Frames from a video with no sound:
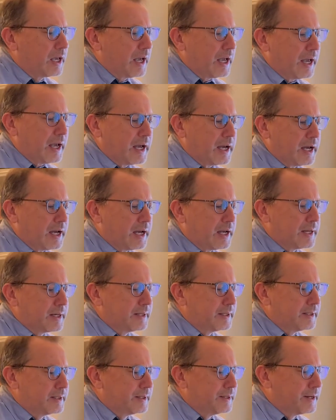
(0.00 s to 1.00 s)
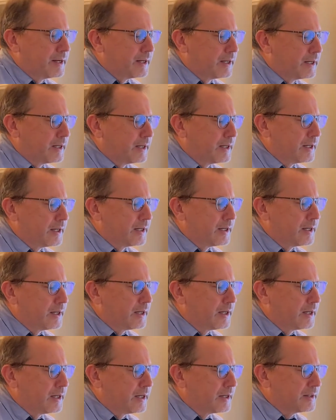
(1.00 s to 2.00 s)
and
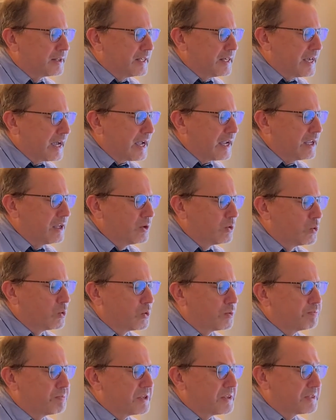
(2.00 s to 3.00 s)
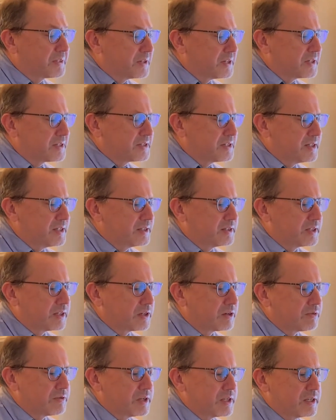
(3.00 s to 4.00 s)
the angle would be 13
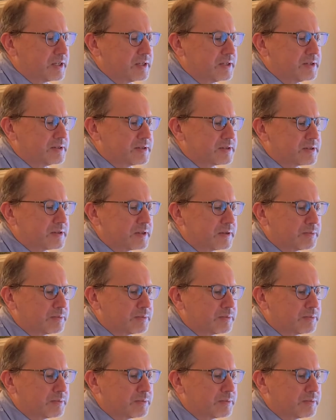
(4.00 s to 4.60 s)
degrees.